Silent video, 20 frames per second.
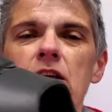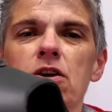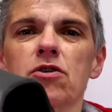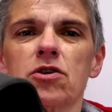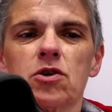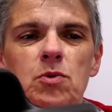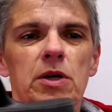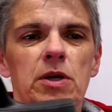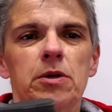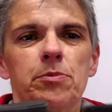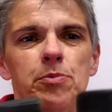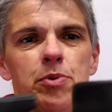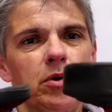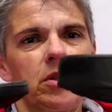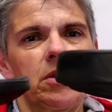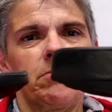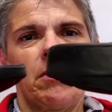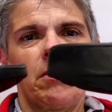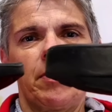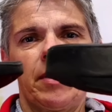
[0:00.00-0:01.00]
good when you put
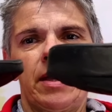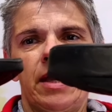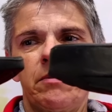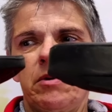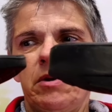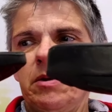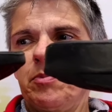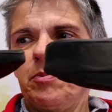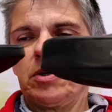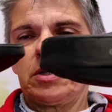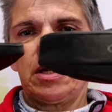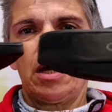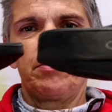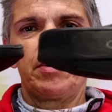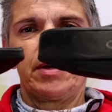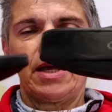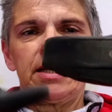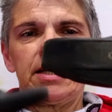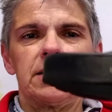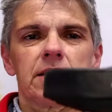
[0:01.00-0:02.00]
them up again, when you put it up
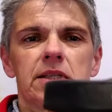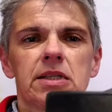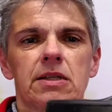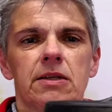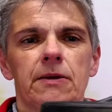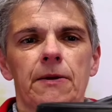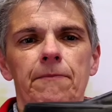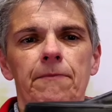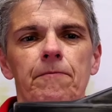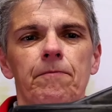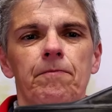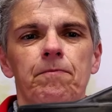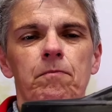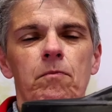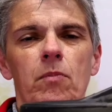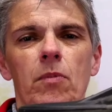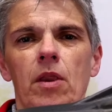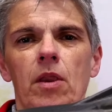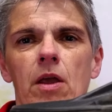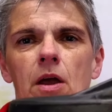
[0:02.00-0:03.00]
against
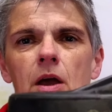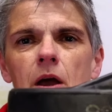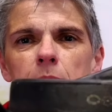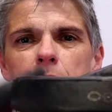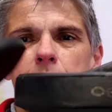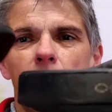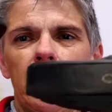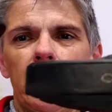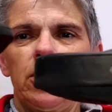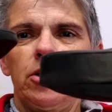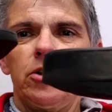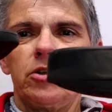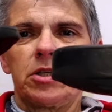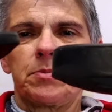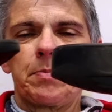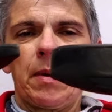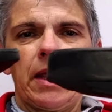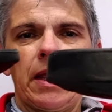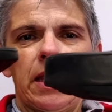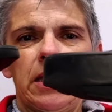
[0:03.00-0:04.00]
a brand new
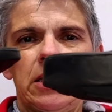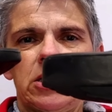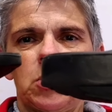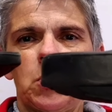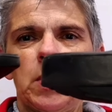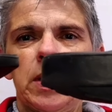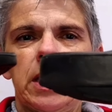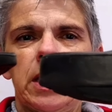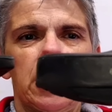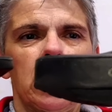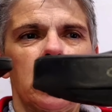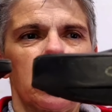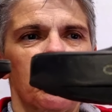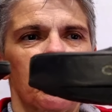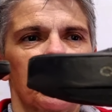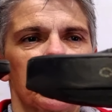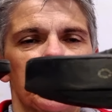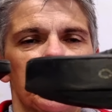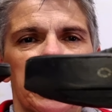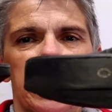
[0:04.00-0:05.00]
spanking
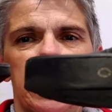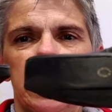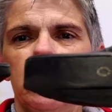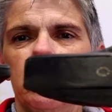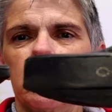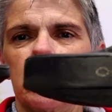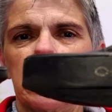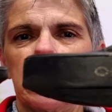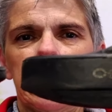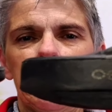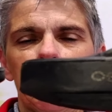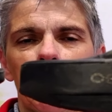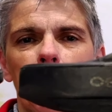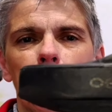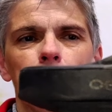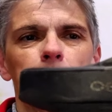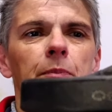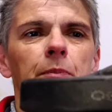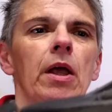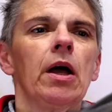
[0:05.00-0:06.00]
squeaky new clean
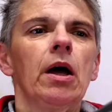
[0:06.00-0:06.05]
one.